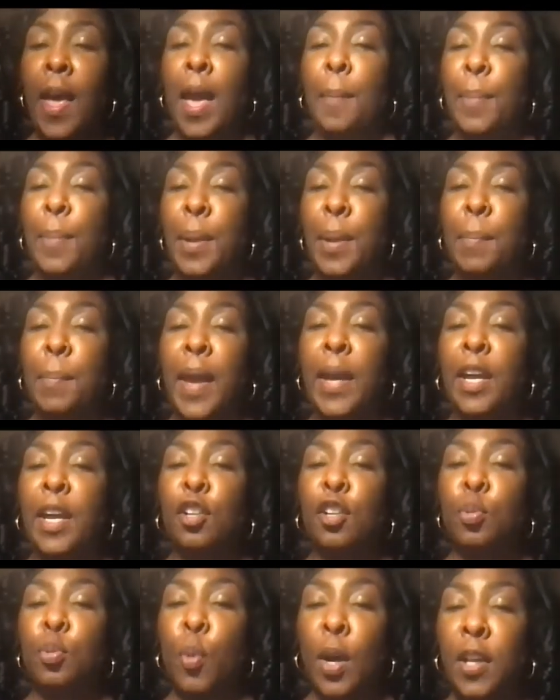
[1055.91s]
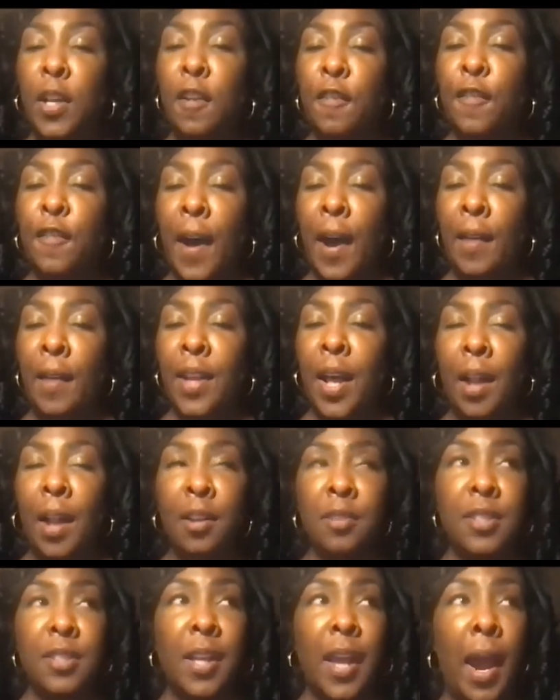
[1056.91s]
and be making
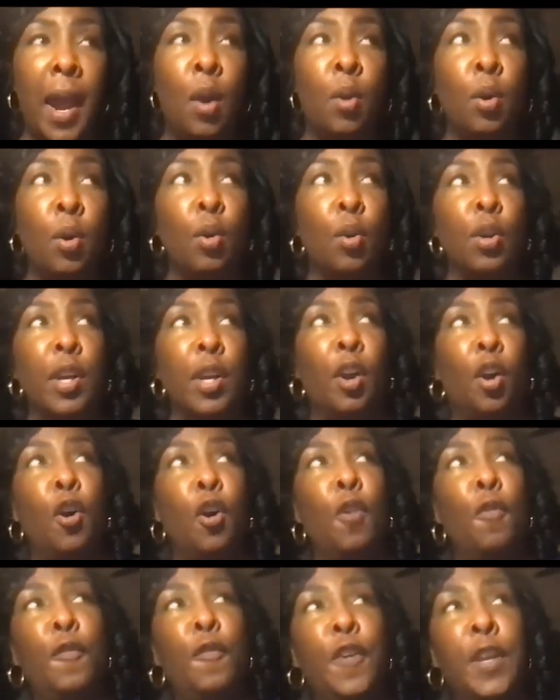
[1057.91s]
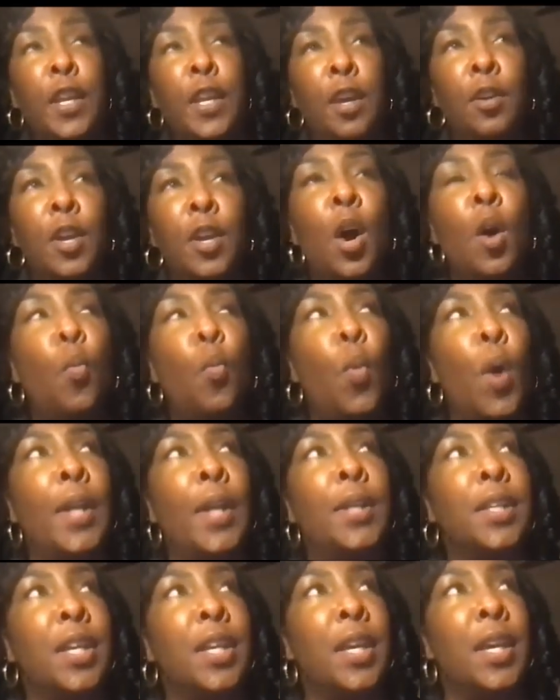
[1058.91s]
$25 an hour or their own video.
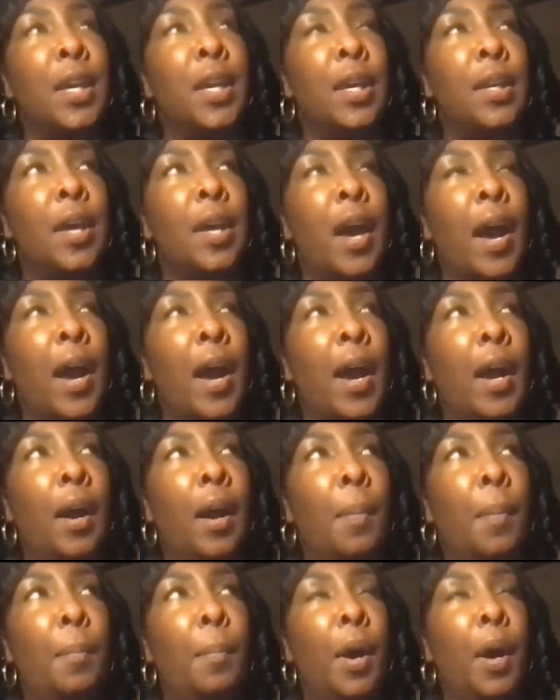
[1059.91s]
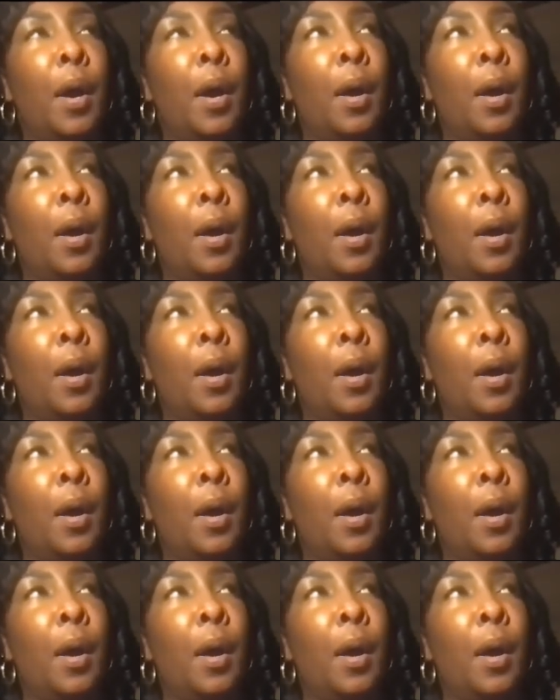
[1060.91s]
One kid I